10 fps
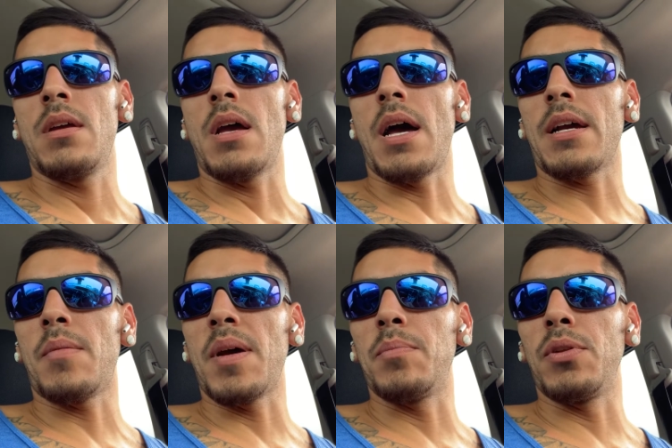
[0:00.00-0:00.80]
I got
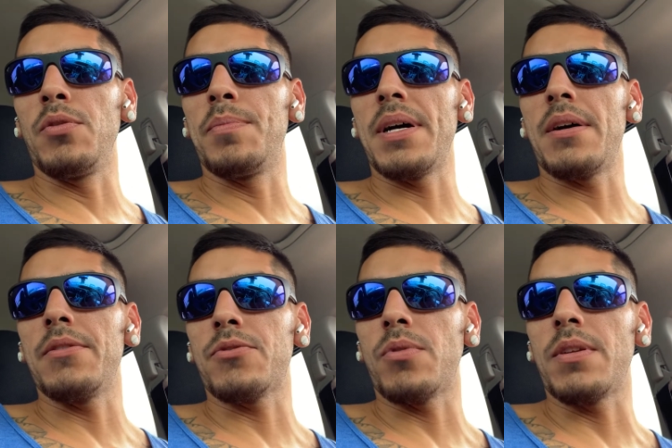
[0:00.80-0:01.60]
my blue
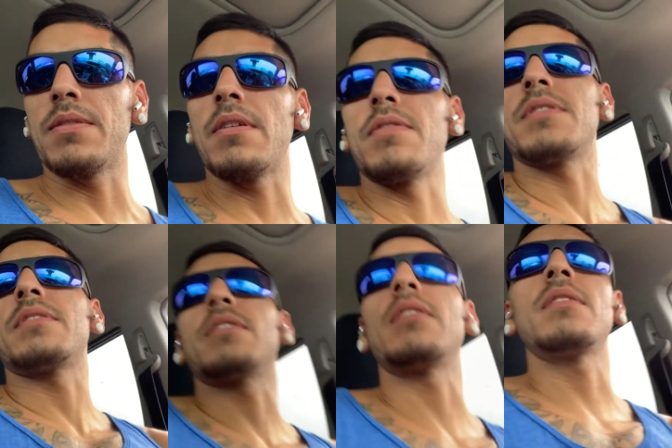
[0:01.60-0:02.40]
belt
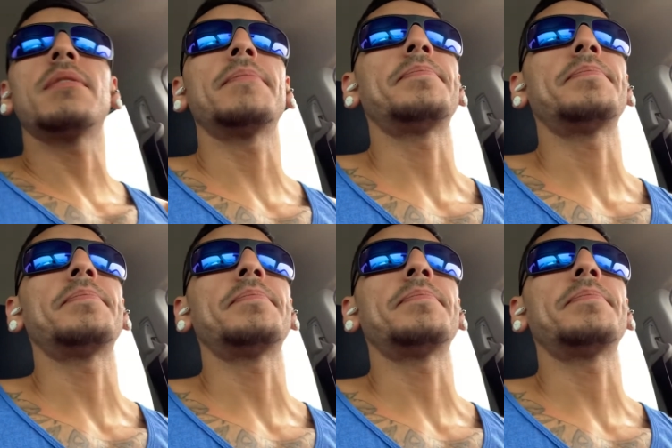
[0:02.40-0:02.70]
2017.